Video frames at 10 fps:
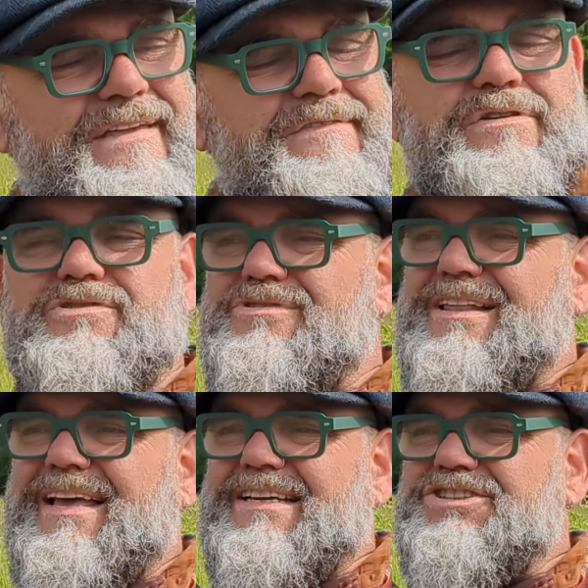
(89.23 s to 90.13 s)
if you're in a
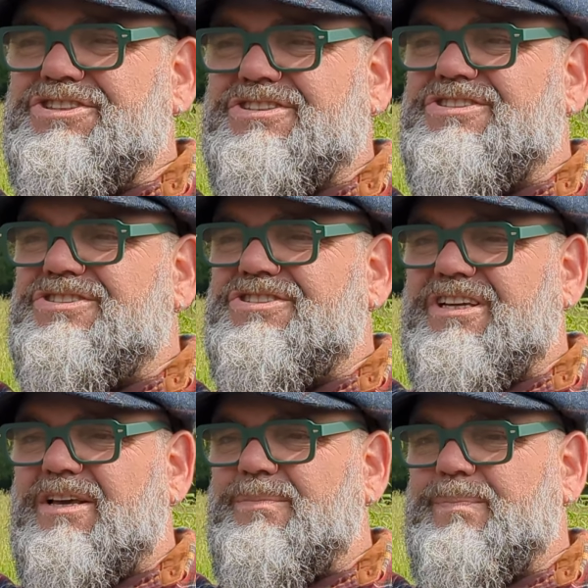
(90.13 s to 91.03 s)

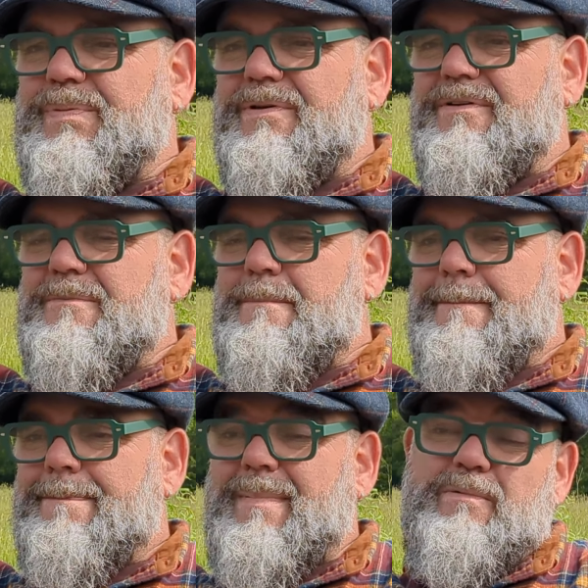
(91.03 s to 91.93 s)
relationship,
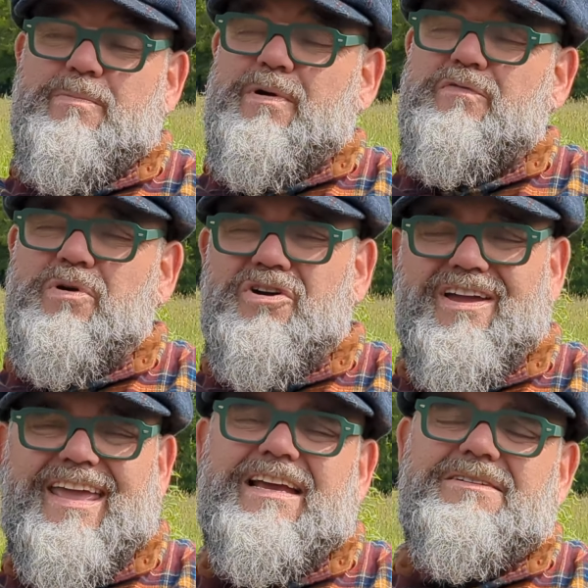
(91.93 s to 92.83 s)
maybe you're both
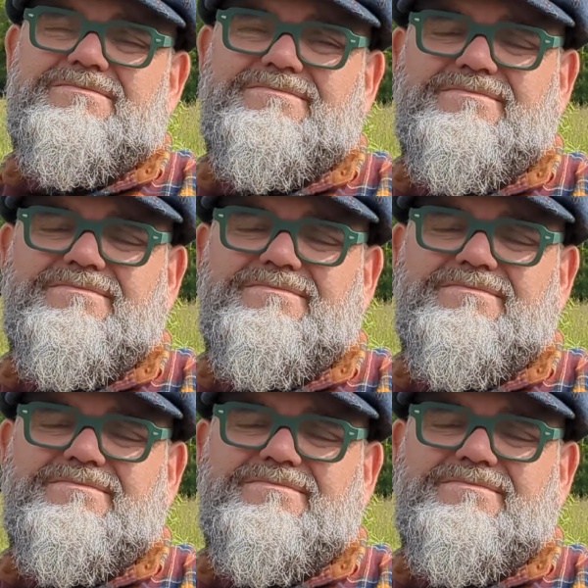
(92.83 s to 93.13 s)
working,